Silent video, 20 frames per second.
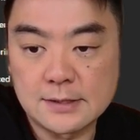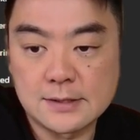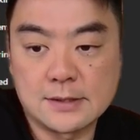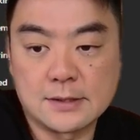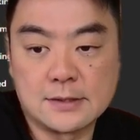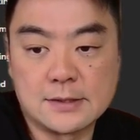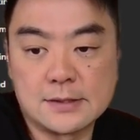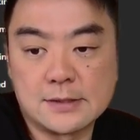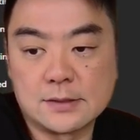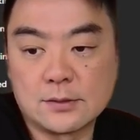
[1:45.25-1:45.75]

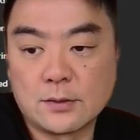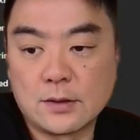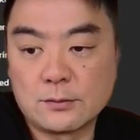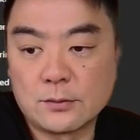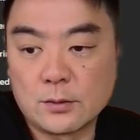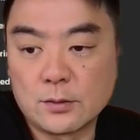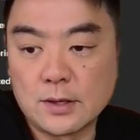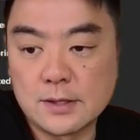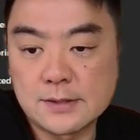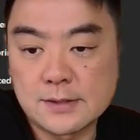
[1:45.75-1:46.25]
So this is the one
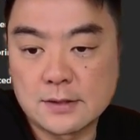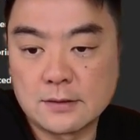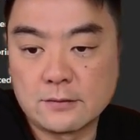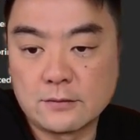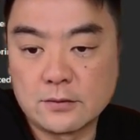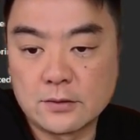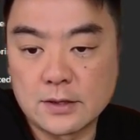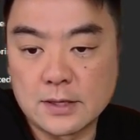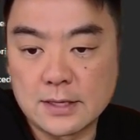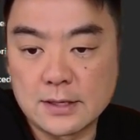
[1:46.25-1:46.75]
we want. So
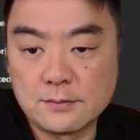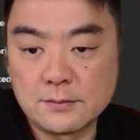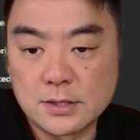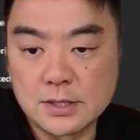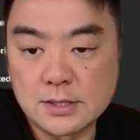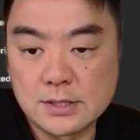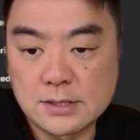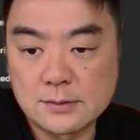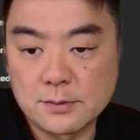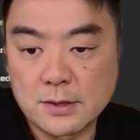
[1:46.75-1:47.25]
for the
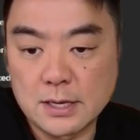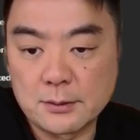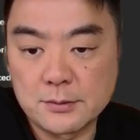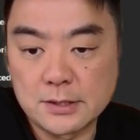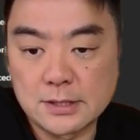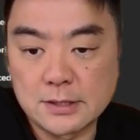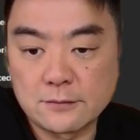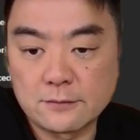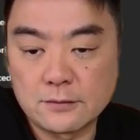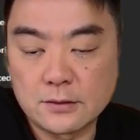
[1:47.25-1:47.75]
image, this might be
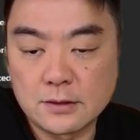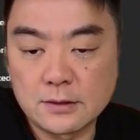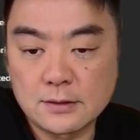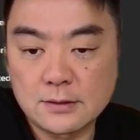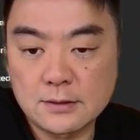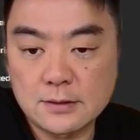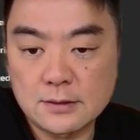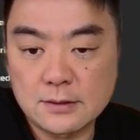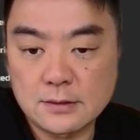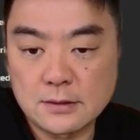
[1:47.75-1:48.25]
different
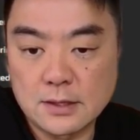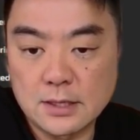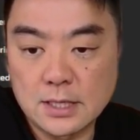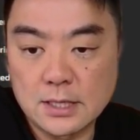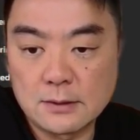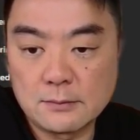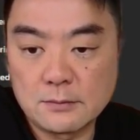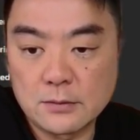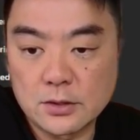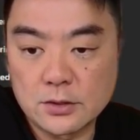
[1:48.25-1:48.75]

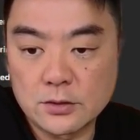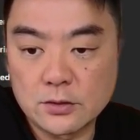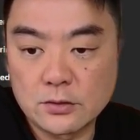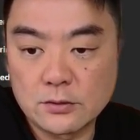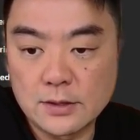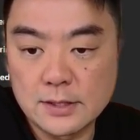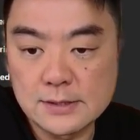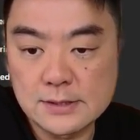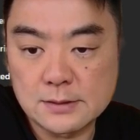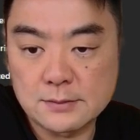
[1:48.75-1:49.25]
on
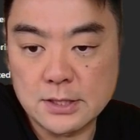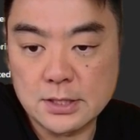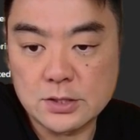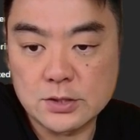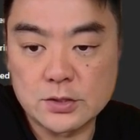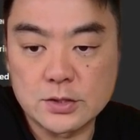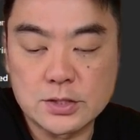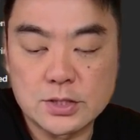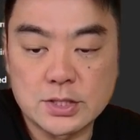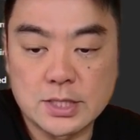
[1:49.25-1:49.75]
your end, so make
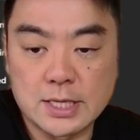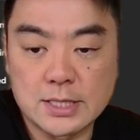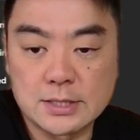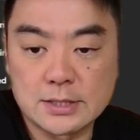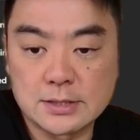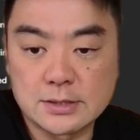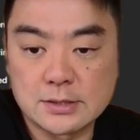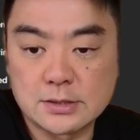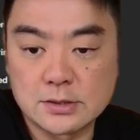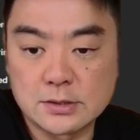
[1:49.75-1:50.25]
sure you change
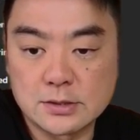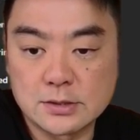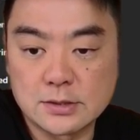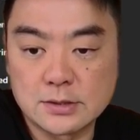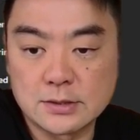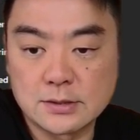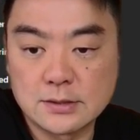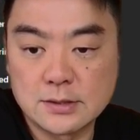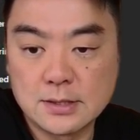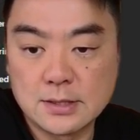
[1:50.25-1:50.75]
it
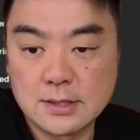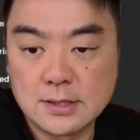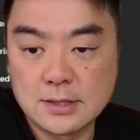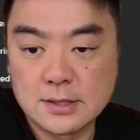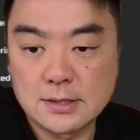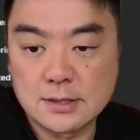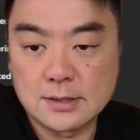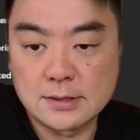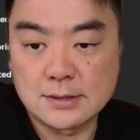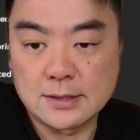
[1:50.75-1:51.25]
to
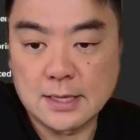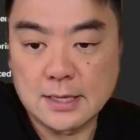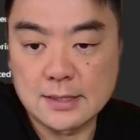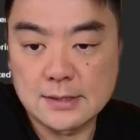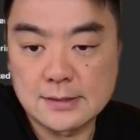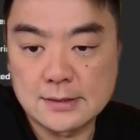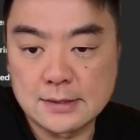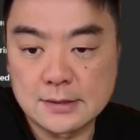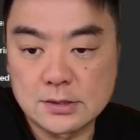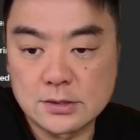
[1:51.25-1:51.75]
the Data
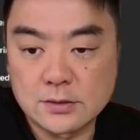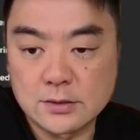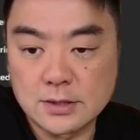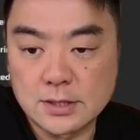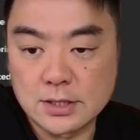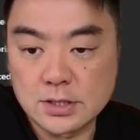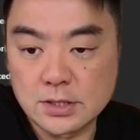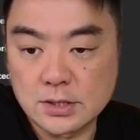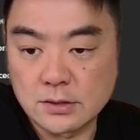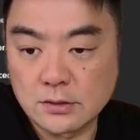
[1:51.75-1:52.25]
Center
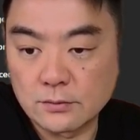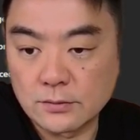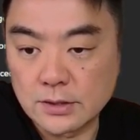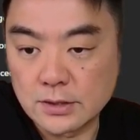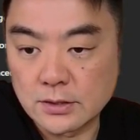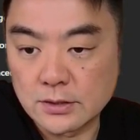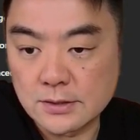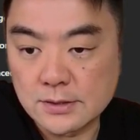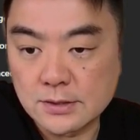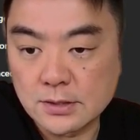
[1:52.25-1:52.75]
Edition of
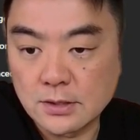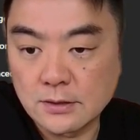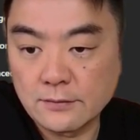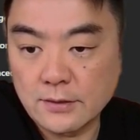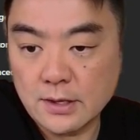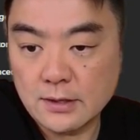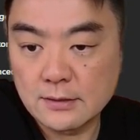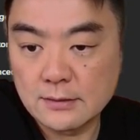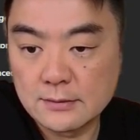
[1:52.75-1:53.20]
Windows Server.